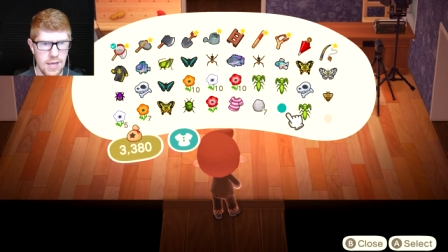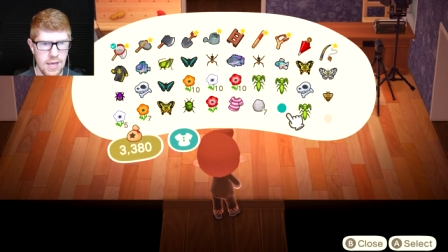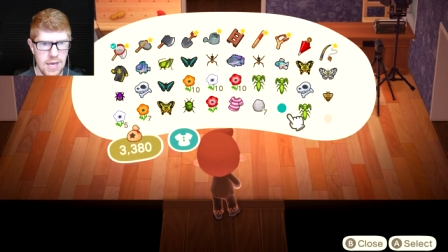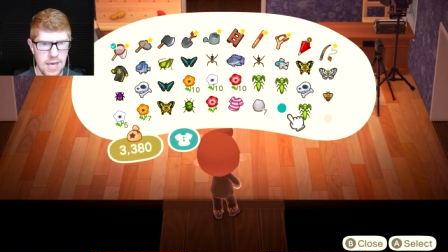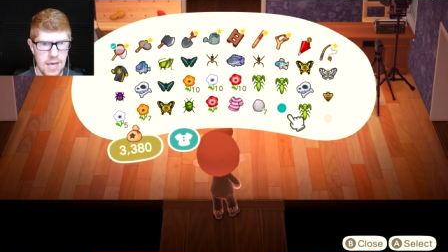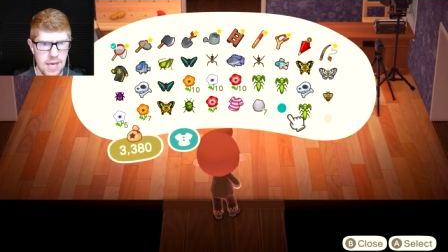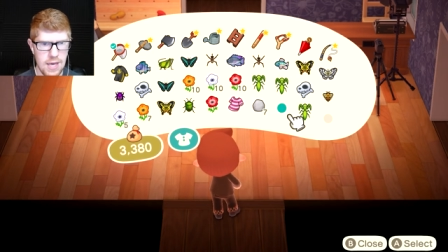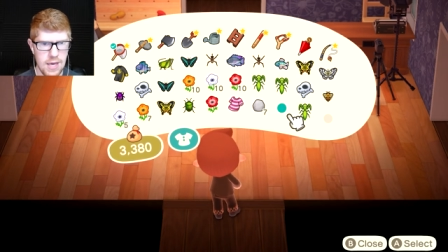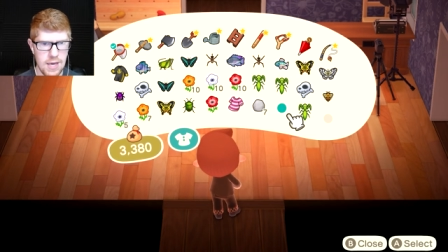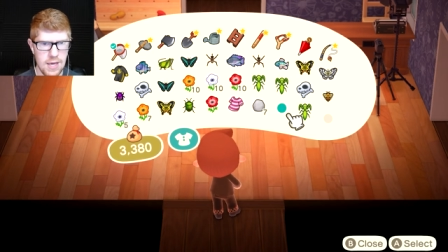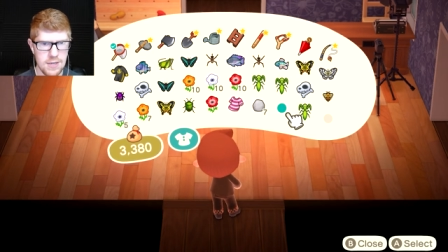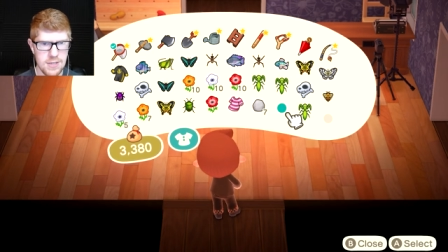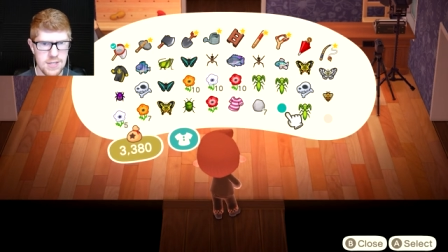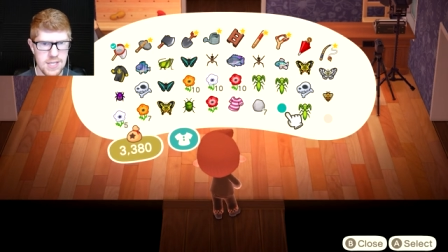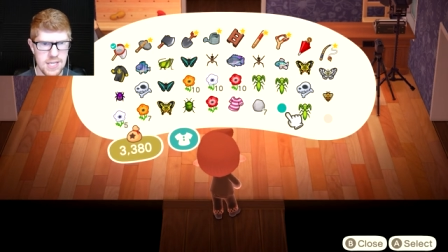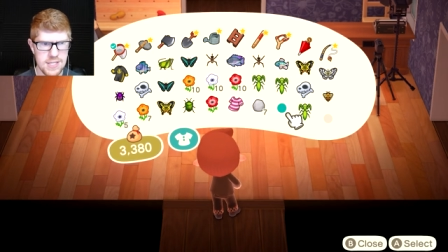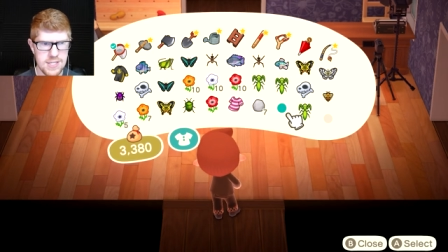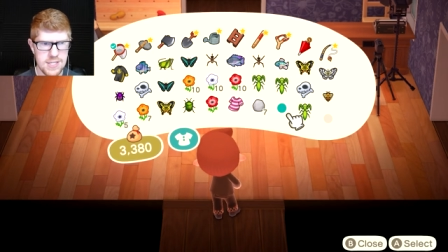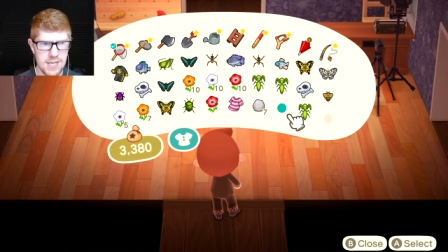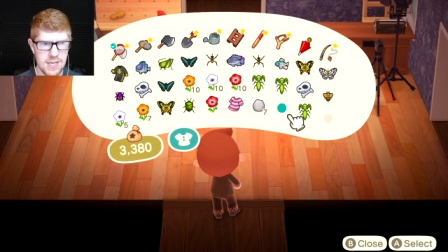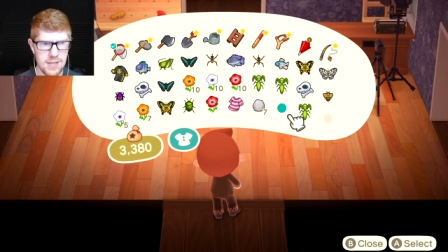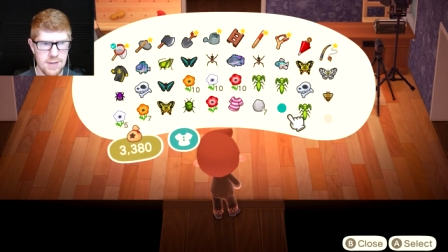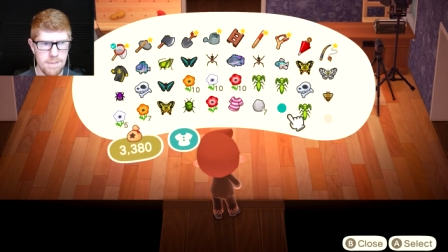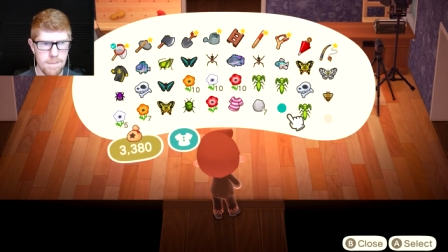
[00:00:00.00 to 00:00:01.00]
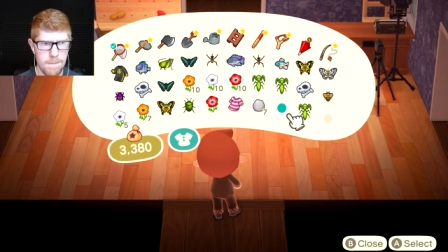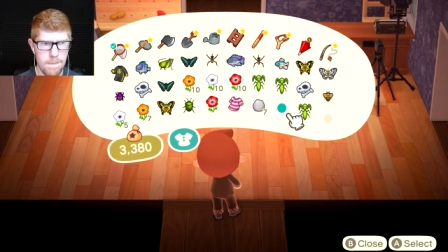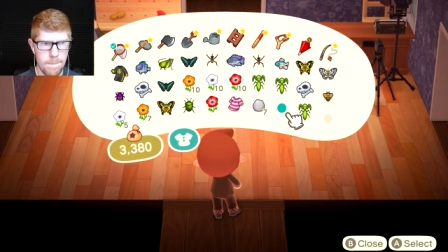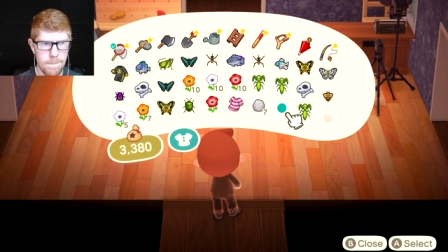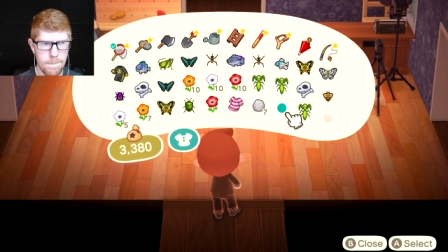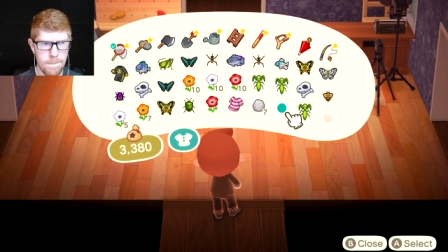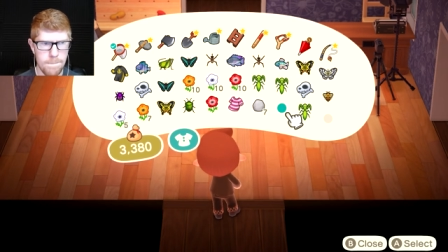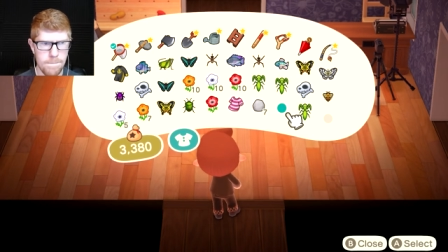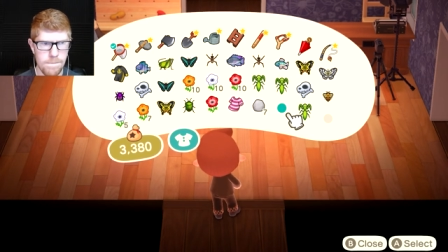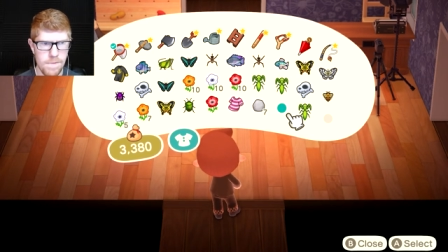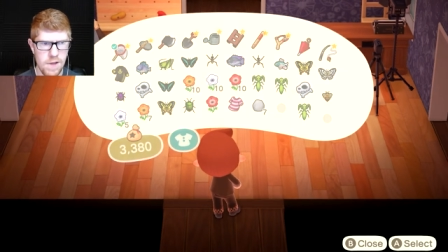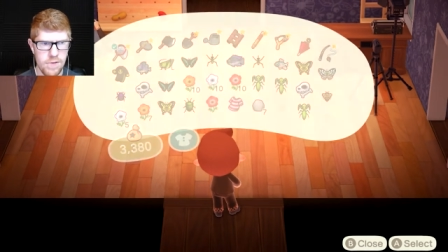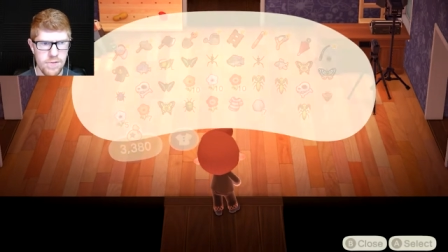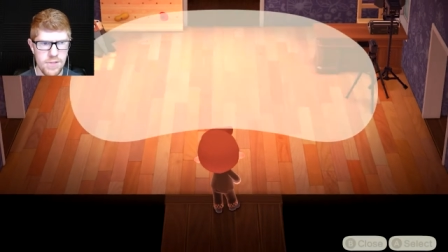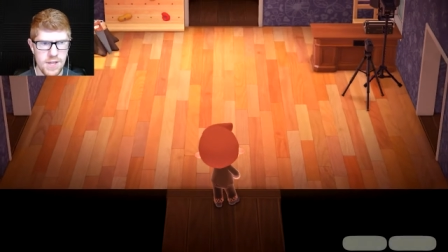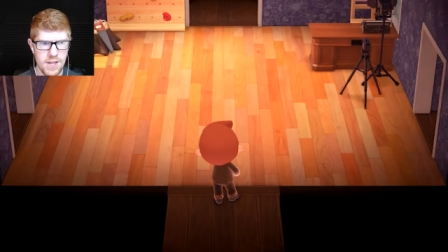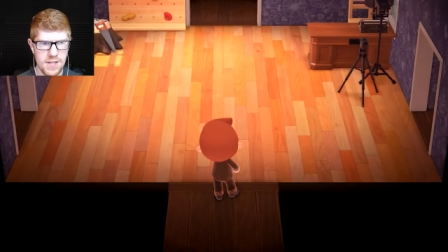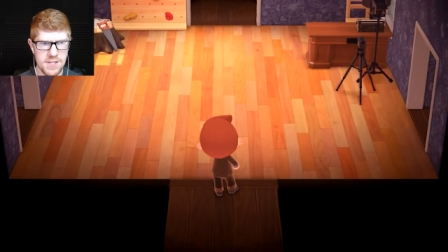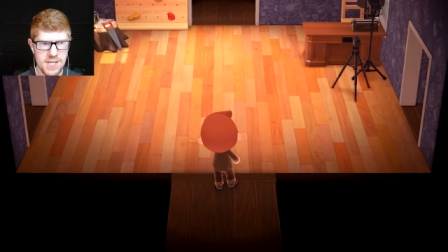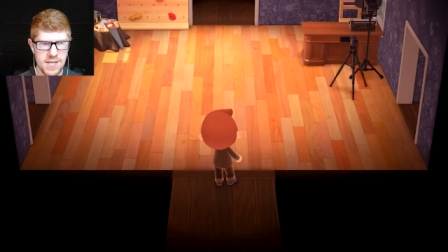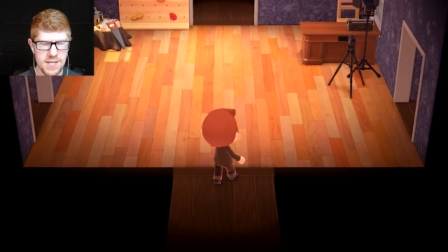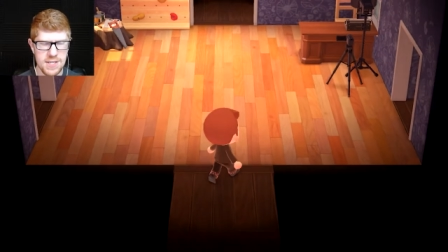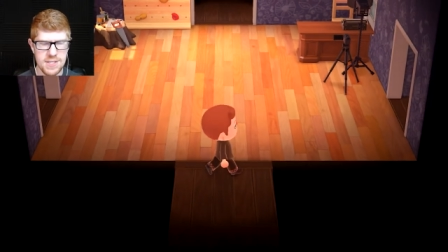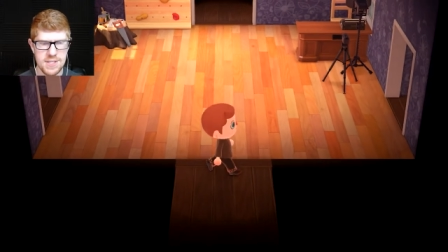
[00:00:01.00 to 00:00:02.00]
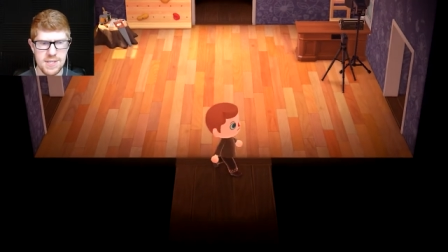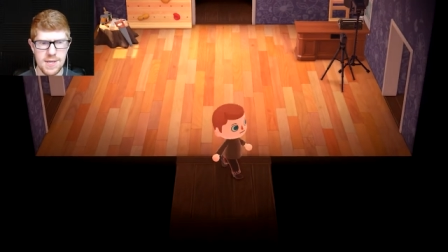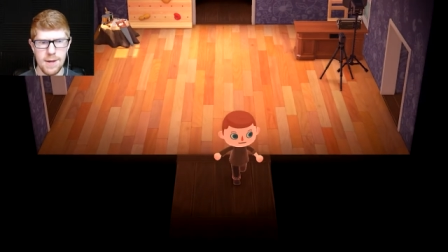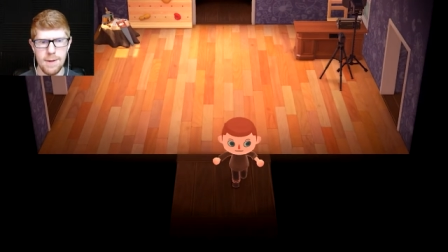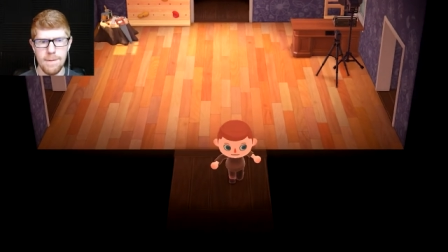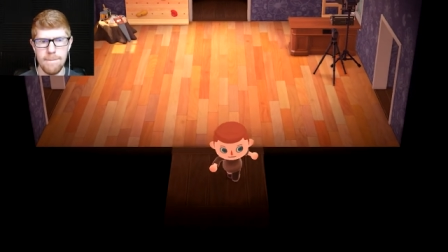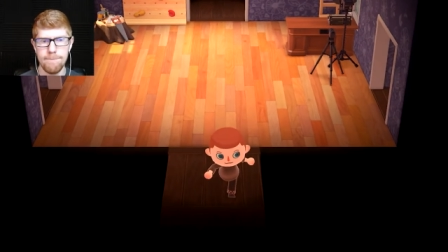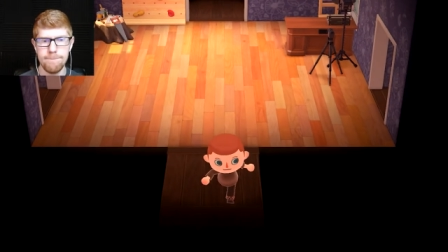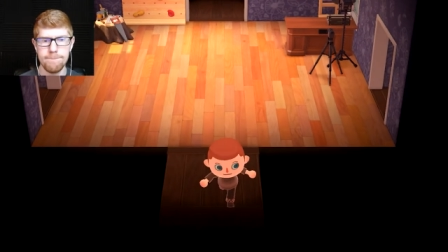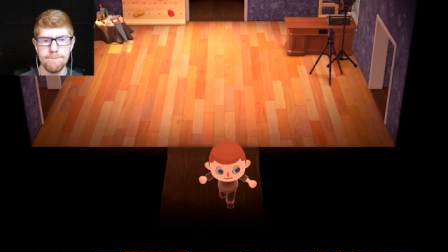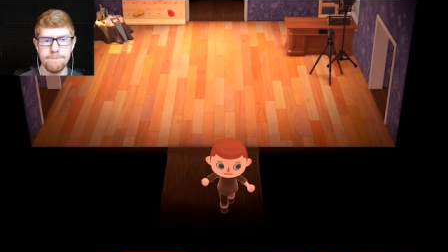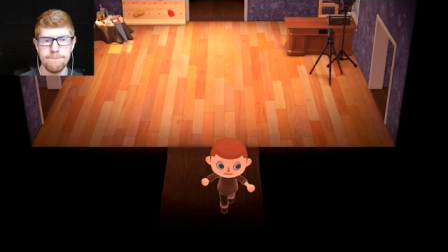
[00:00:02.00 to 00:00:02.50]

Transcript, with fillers: And that's it. Everything else I can sell.